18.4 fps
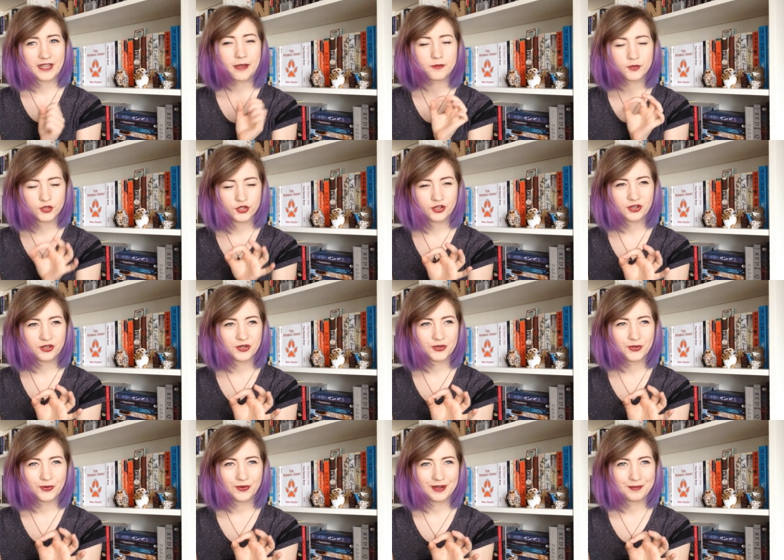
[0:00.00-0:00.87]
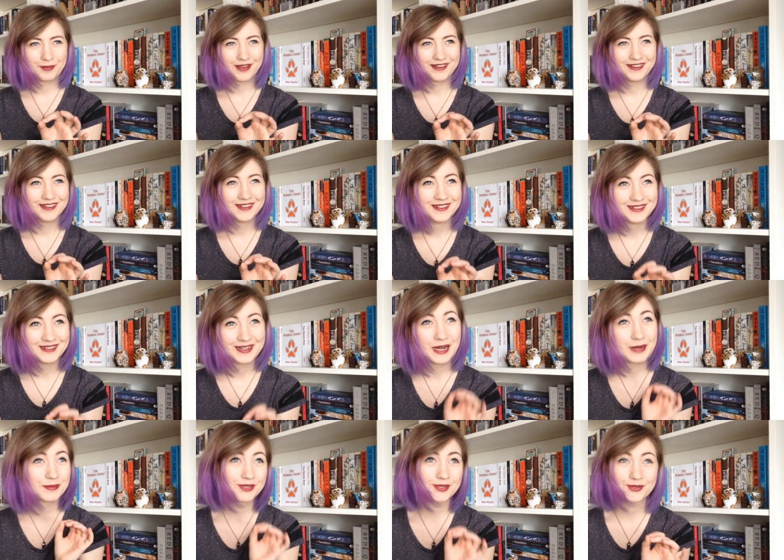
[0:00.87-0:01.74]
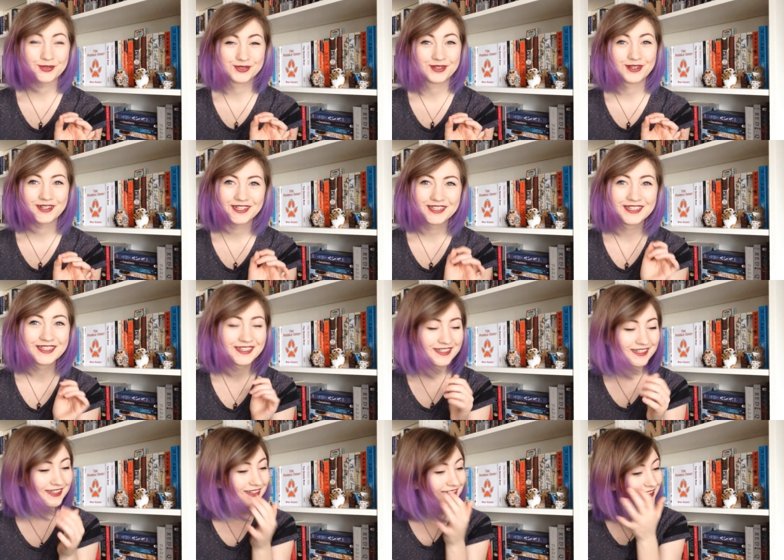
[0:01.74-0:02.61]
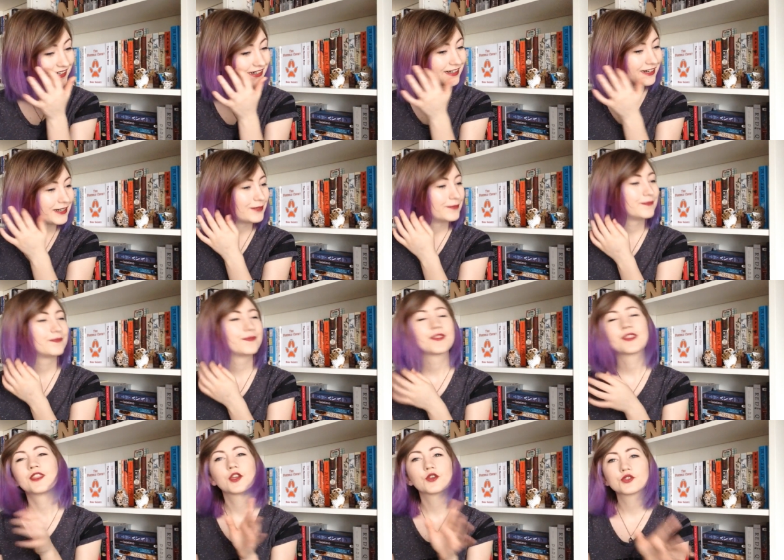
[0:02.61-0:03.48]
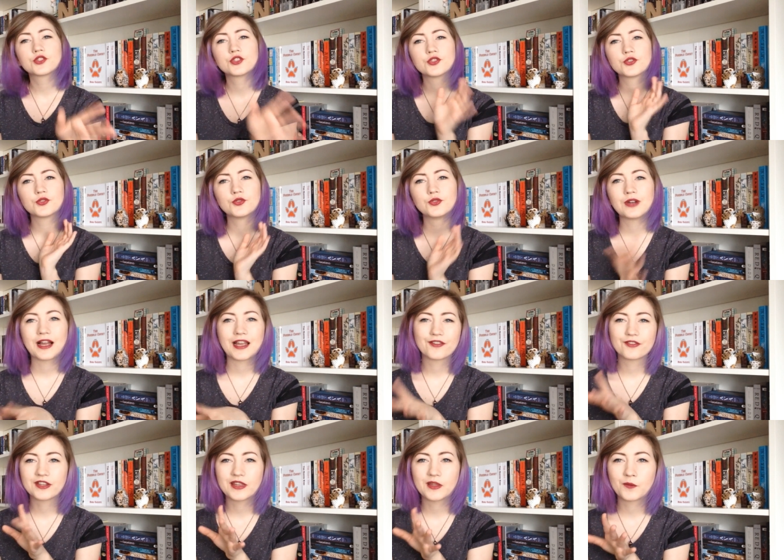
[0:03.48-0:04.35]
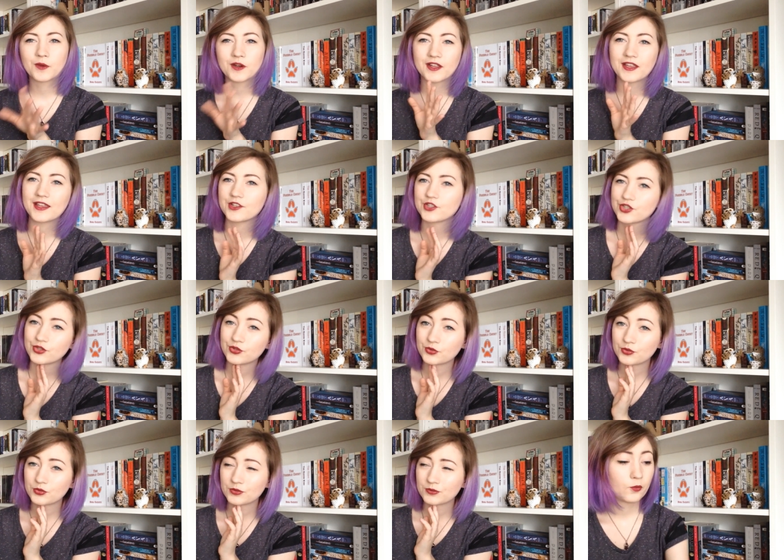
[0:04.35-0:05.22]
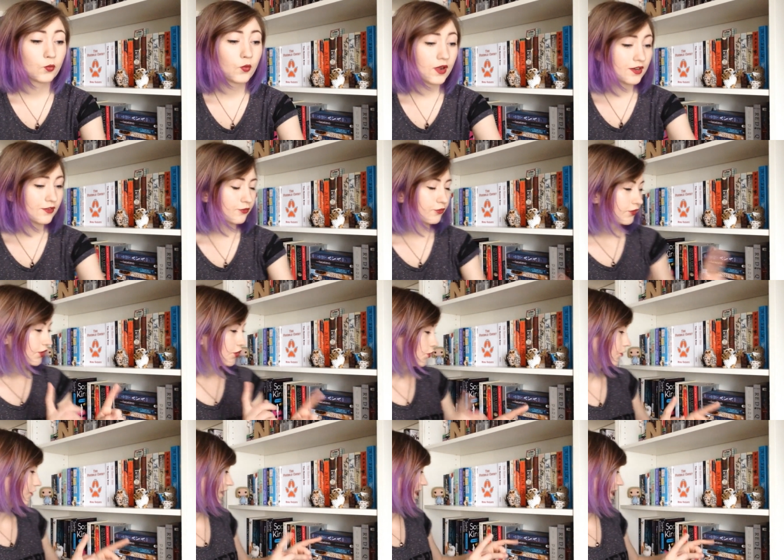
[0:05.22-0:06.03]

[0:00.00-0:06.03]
I'm sure you know who I mean. I'm so sorry. Um, those two I really want to get to. One new